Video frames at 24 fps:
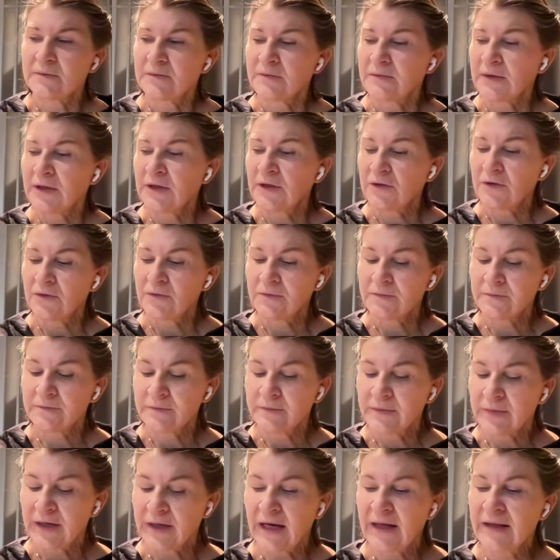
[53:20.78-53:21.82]
you know,
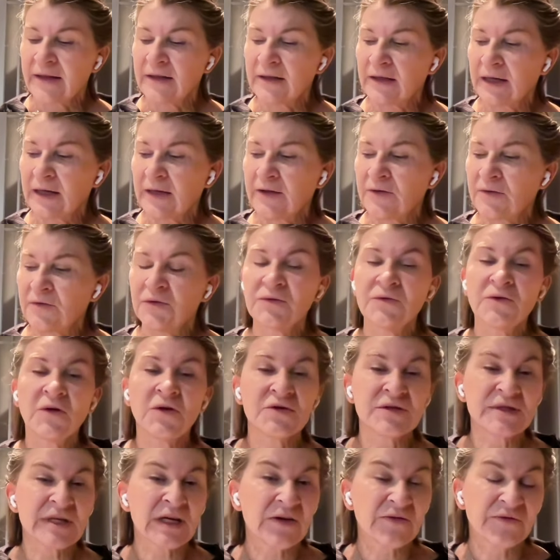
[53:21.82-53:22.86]
I, I who
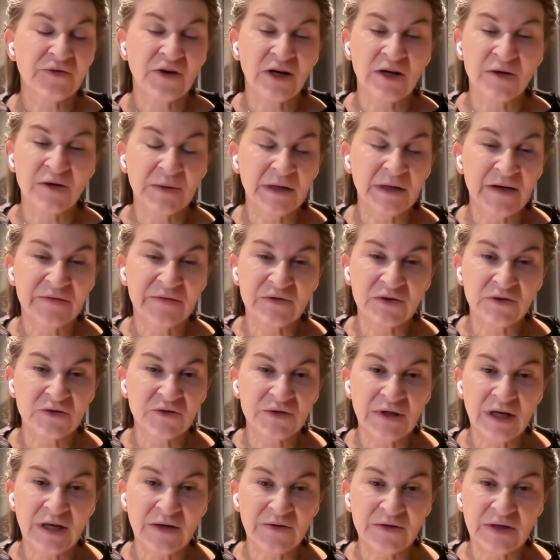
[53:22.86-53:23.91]
knows how far we have to go
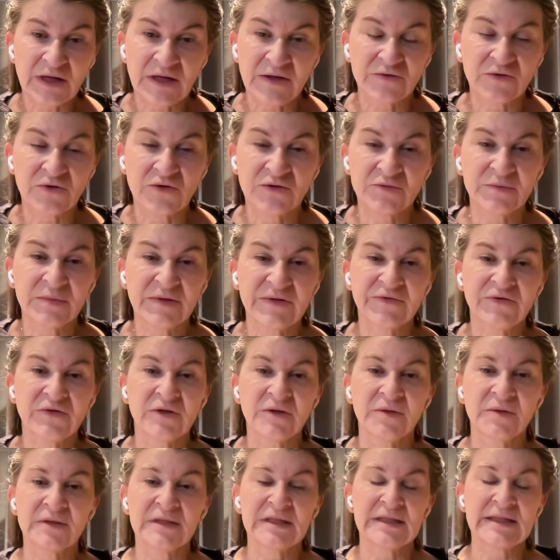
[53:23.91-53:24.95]
down that road
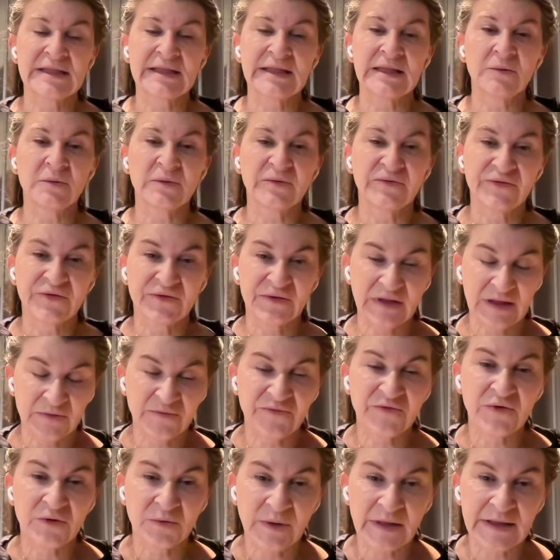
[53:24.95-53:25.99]
before we see it
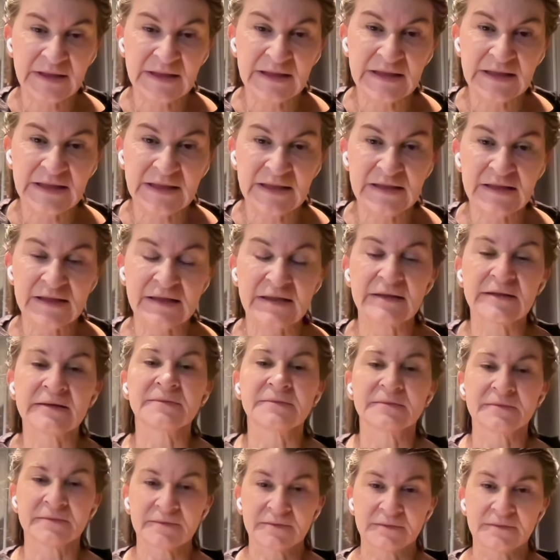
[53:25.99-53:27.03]
for what it is.
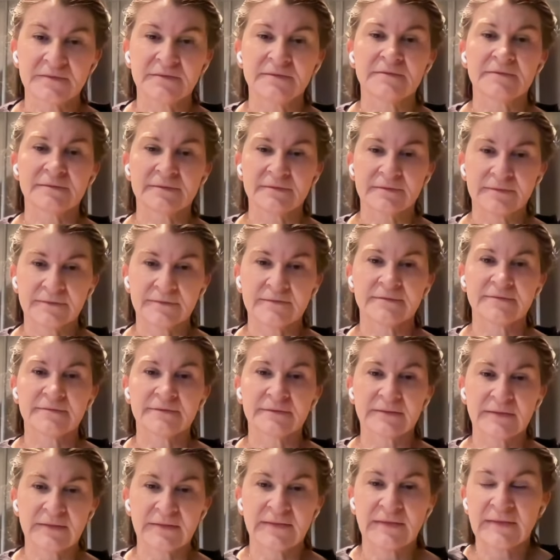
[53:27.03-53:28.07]
Right.
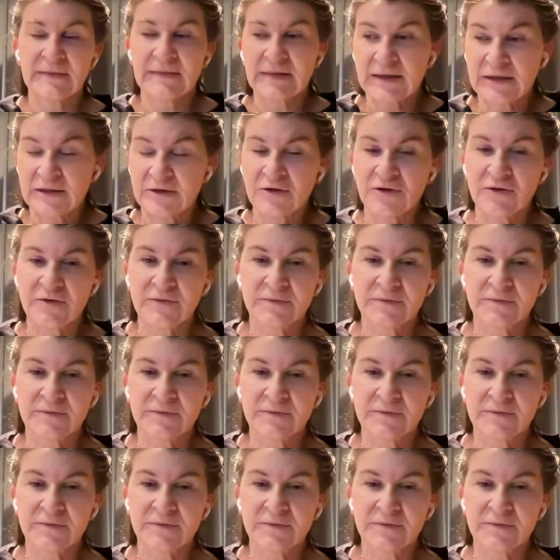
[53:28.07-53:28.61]
I know.